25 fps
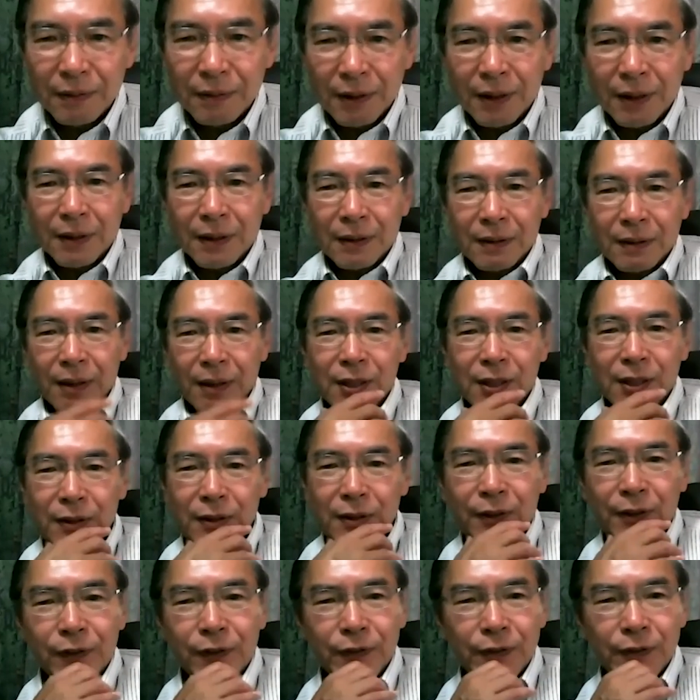Yeah,
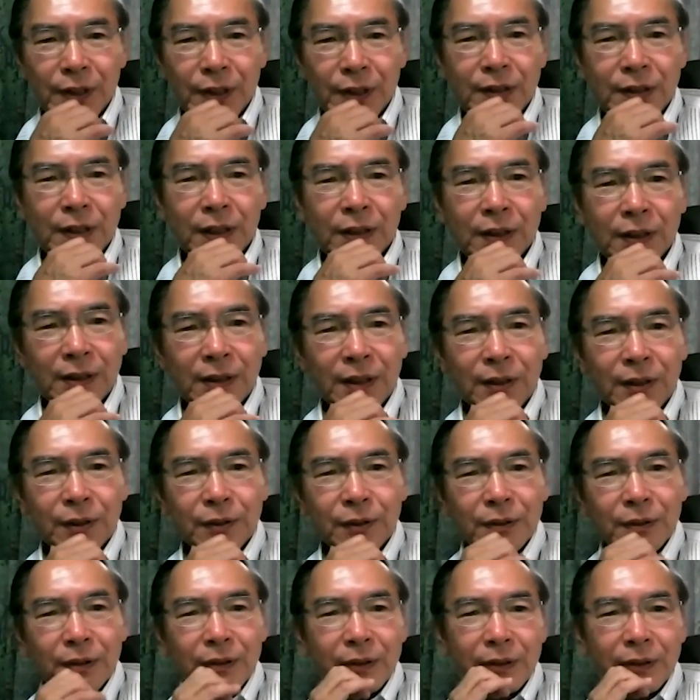it's a
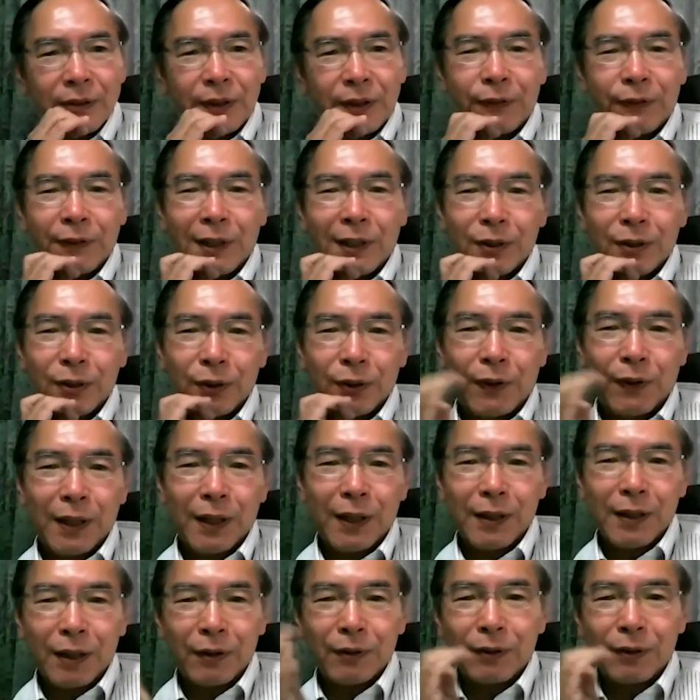little difficult to
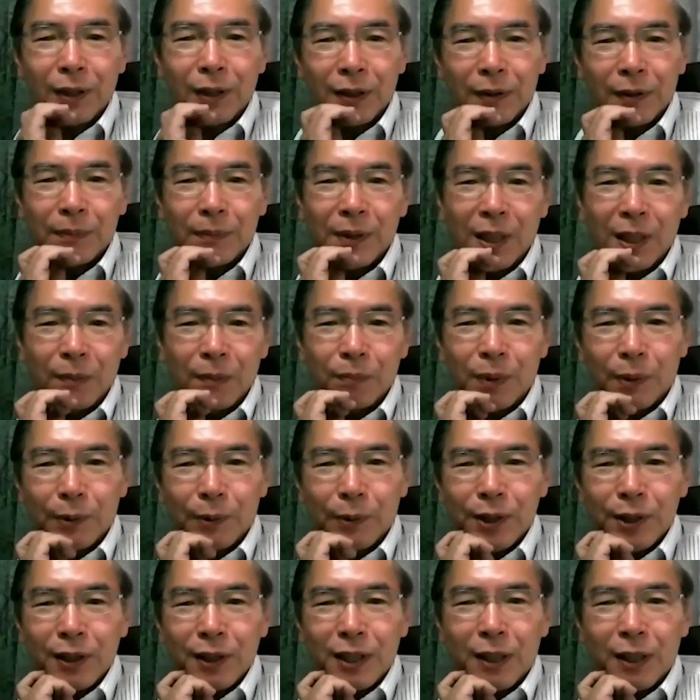find out a
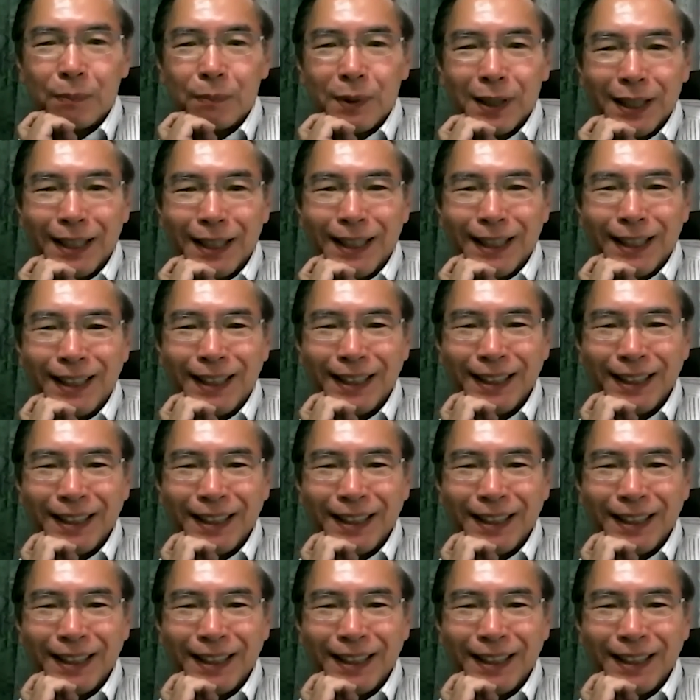publishing company.